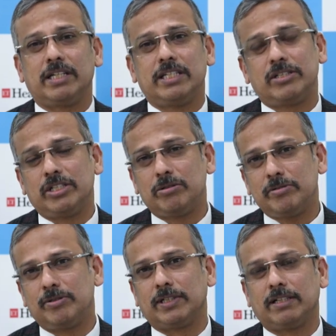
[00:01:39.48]
each
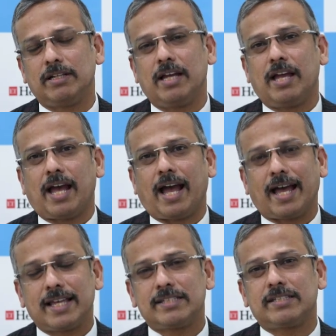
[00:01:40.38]
individual,
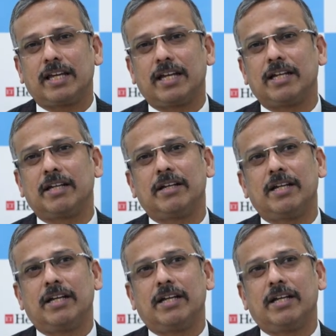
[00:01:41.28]
has a